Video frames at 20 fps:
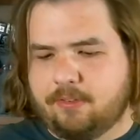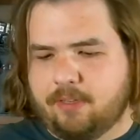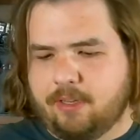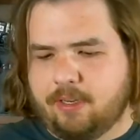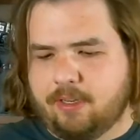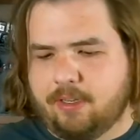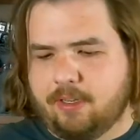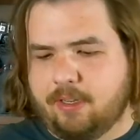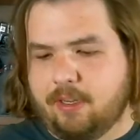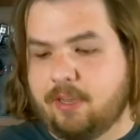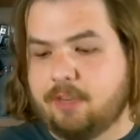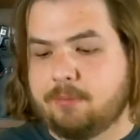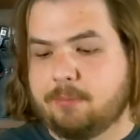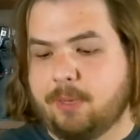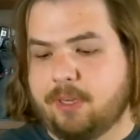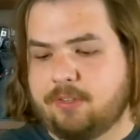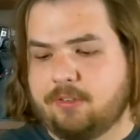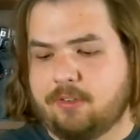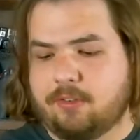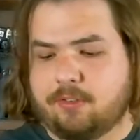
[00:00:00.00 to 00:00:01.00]
and even
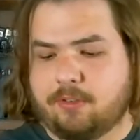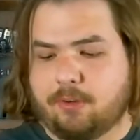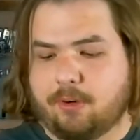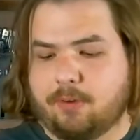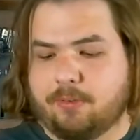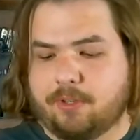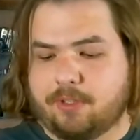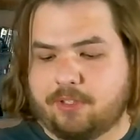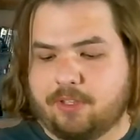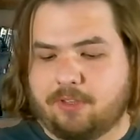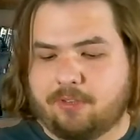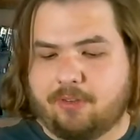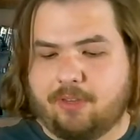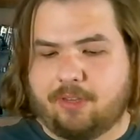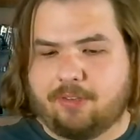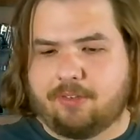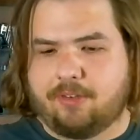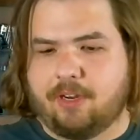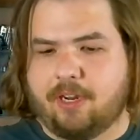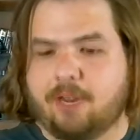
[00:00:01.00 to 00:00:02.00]
my sister over just
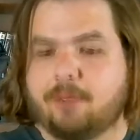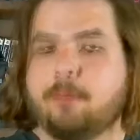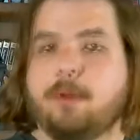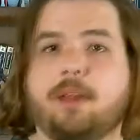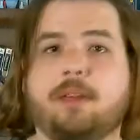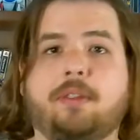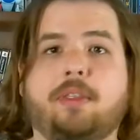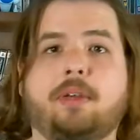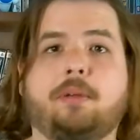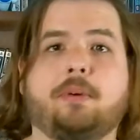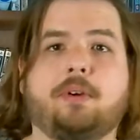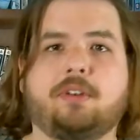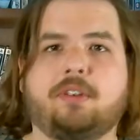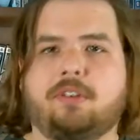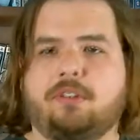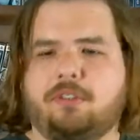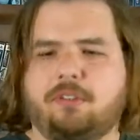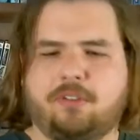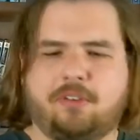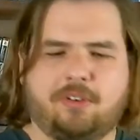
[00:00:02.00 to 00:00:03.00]
last night, and they were
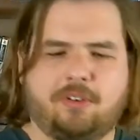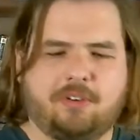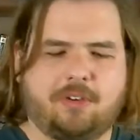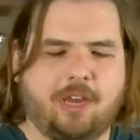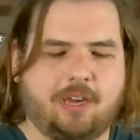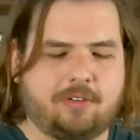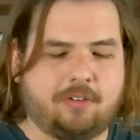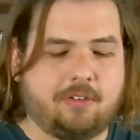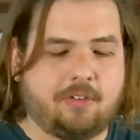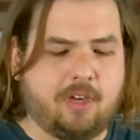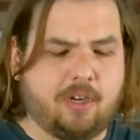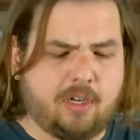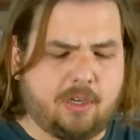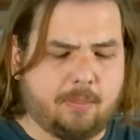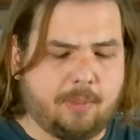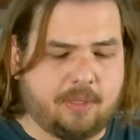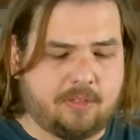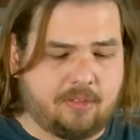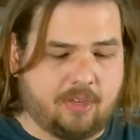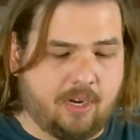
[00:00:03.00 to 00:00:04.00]
just actually talking
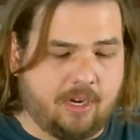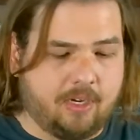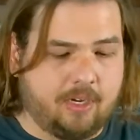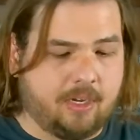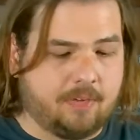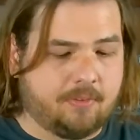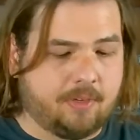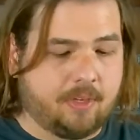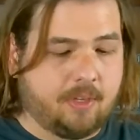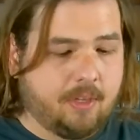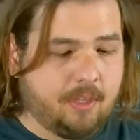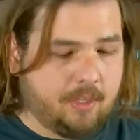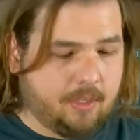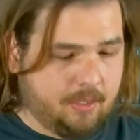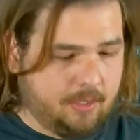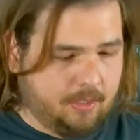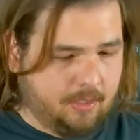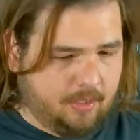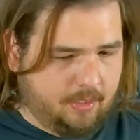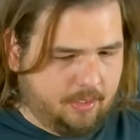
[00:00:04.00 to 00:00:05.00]
about skydiving.
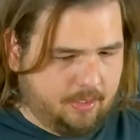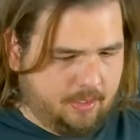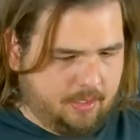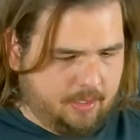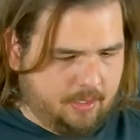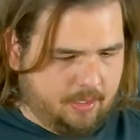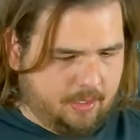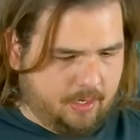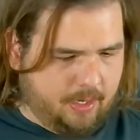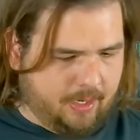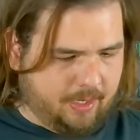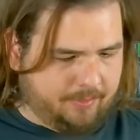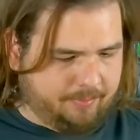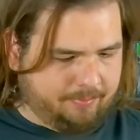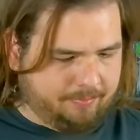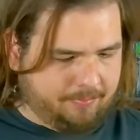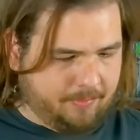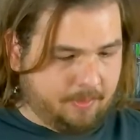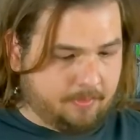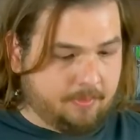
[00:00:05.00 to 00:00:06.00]

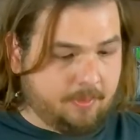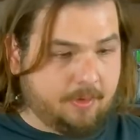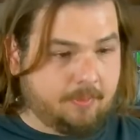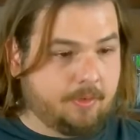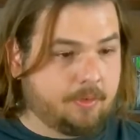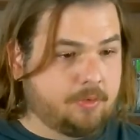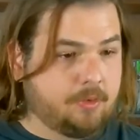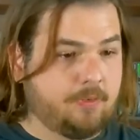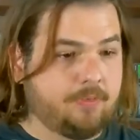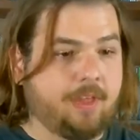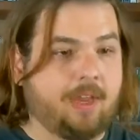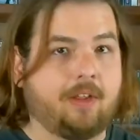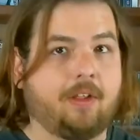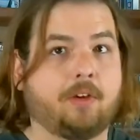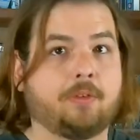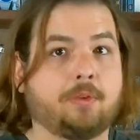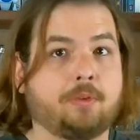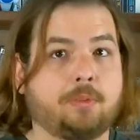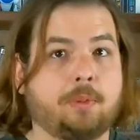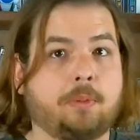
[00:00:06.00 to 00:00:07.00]
And what drove that
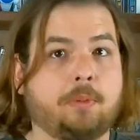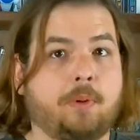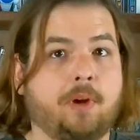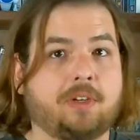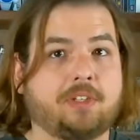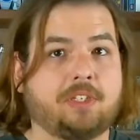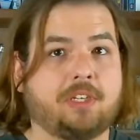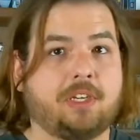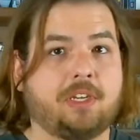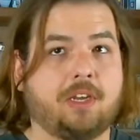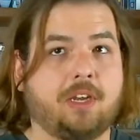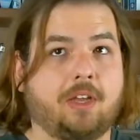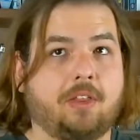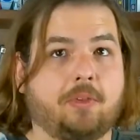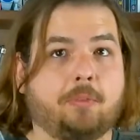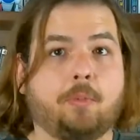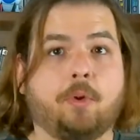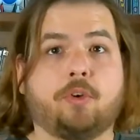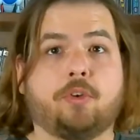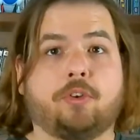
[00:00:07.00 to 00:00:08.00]
along was we were watching the
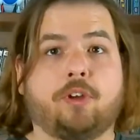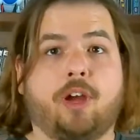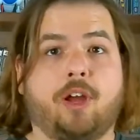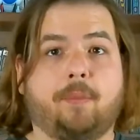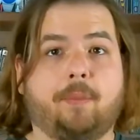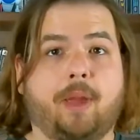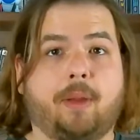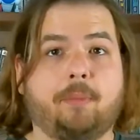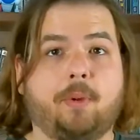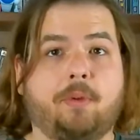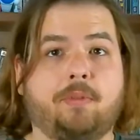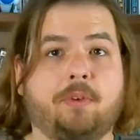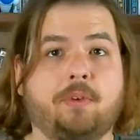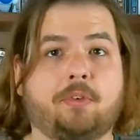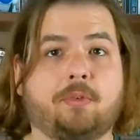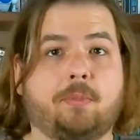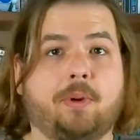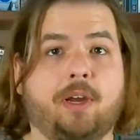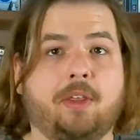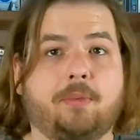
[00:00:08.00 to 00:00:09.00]
Mortal Kombat movie,
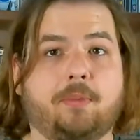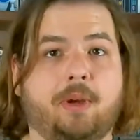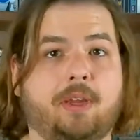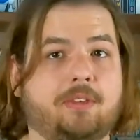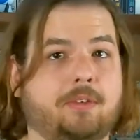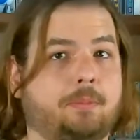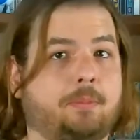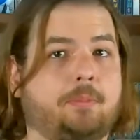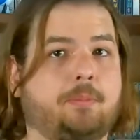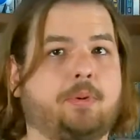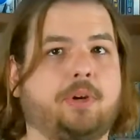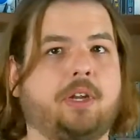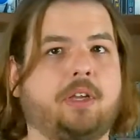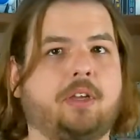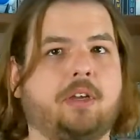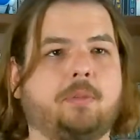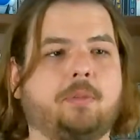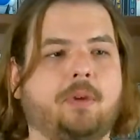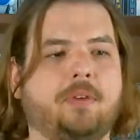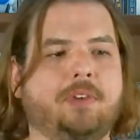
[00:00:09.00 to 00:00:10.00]
which, by the way, is a pretty
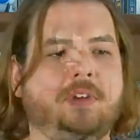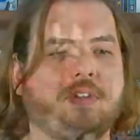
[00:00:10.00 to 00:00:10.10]
good movie. You